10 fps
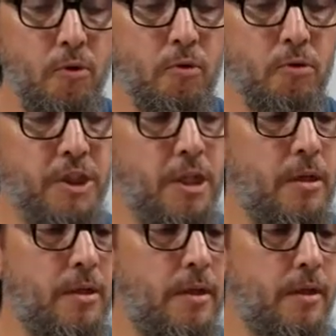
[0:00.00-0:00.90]

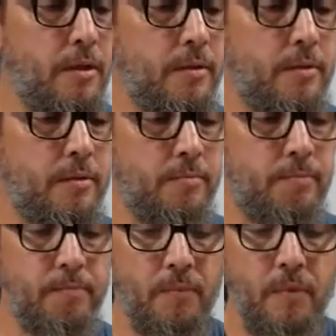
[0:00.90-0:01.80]
jug.
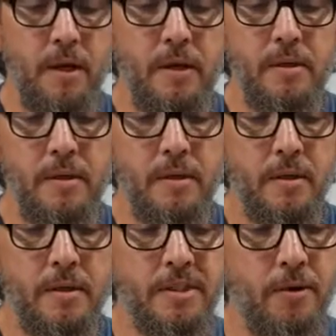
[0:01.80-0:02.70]
Okay,
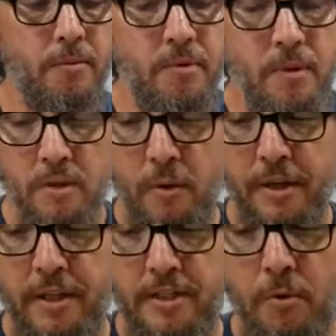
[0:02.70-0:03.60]
so the way
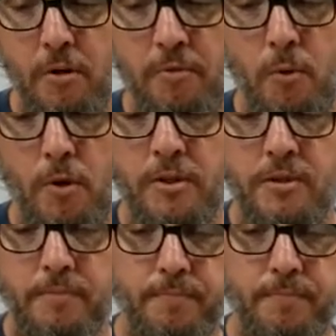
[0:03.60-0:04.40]
these work, of course,